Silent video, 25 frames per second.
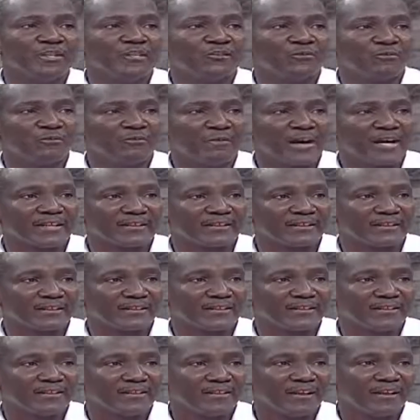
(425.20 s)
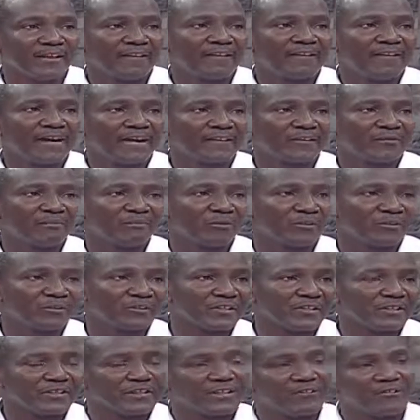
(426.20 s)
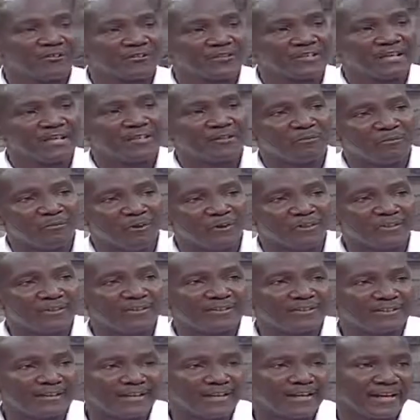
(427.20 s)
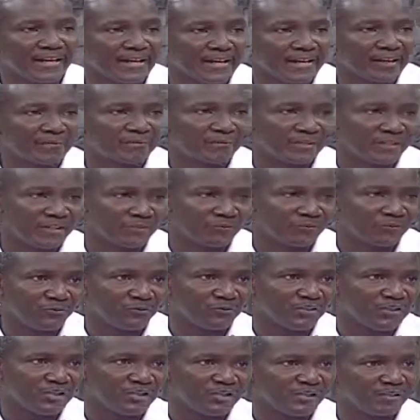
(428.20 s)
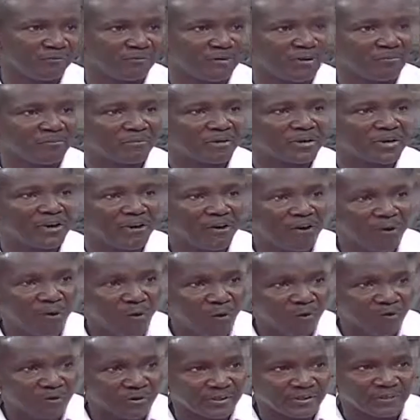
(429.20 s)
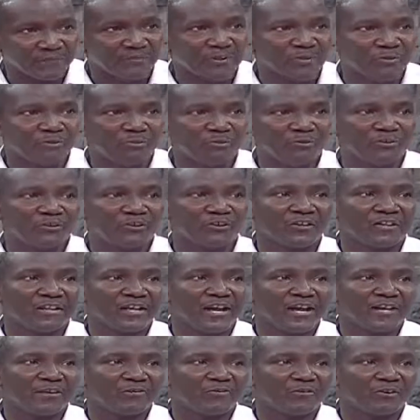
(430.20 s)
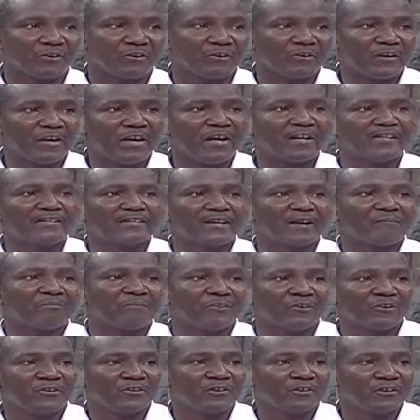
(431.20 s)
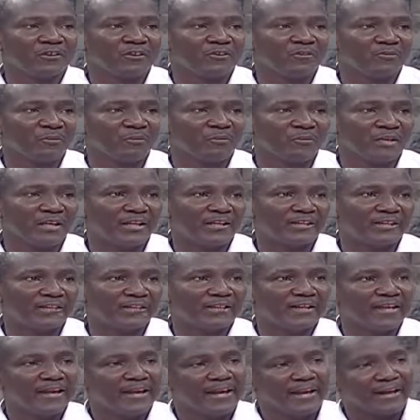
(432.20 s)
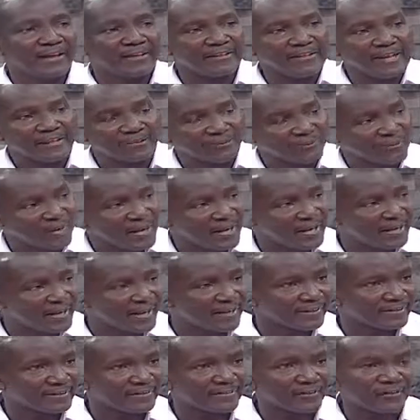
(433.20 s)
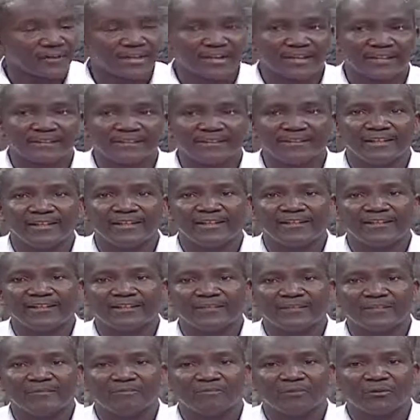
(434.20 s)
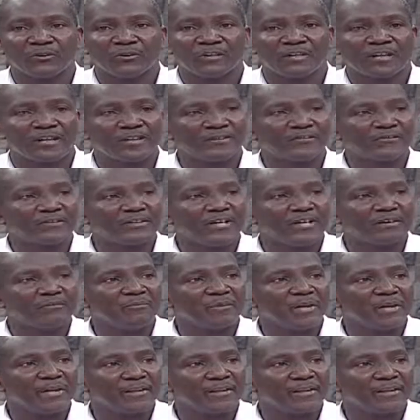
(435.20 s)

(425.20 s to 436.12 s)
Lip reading: it to mask that process. And those antibiotics then end up in the food chain. Remember, whatever you put on the animal ends up on your plate. And that's why, as Joanna said, it's important to then